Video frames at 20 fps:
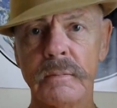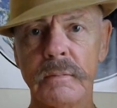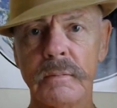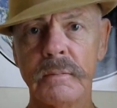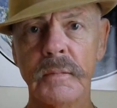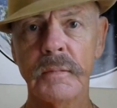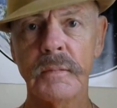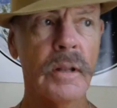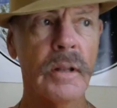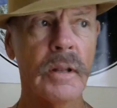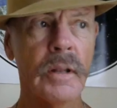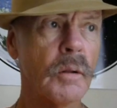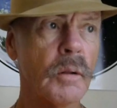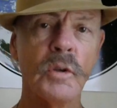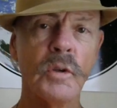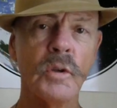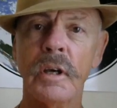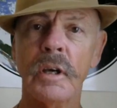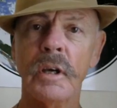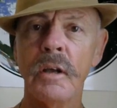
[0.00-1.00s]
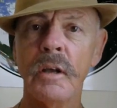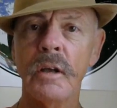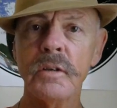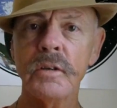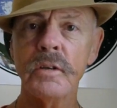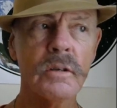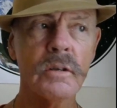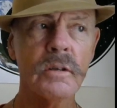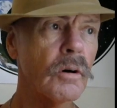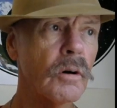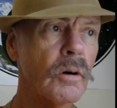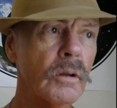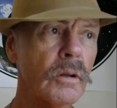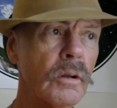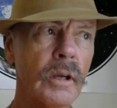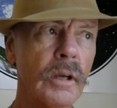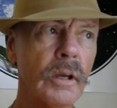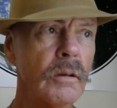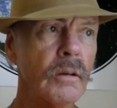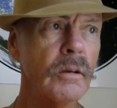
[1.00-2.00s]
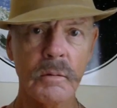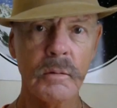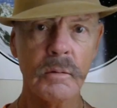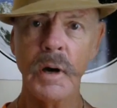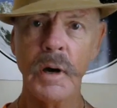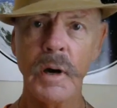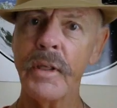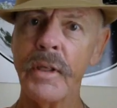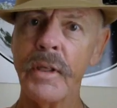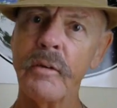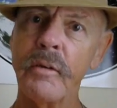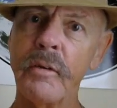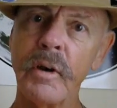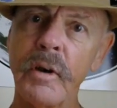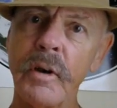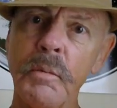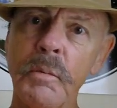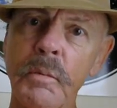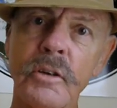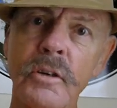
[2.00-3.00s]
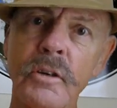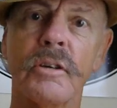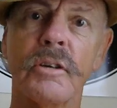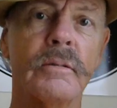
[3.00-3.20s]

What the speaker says: And then the music ends and it's all clean. Goodbye. Thank you very much.